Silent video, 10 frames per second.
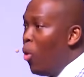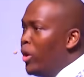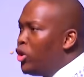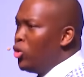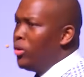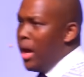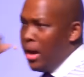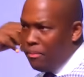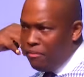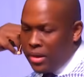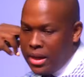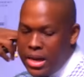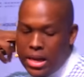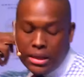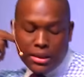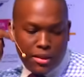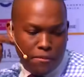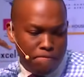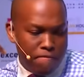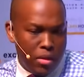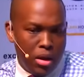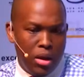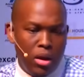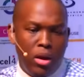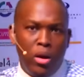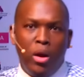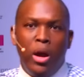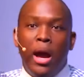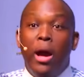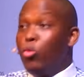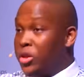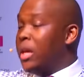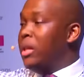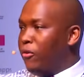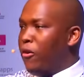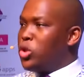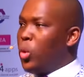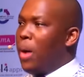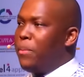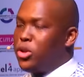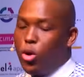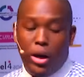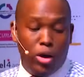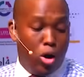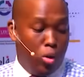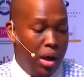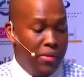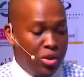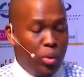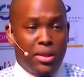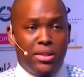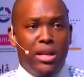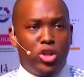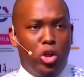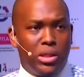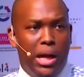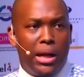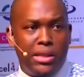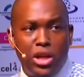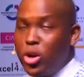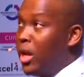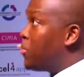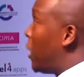we do then is, and we're setting the first one up in Thohoyandou, and this is what the center looks like. It's actually an enterprise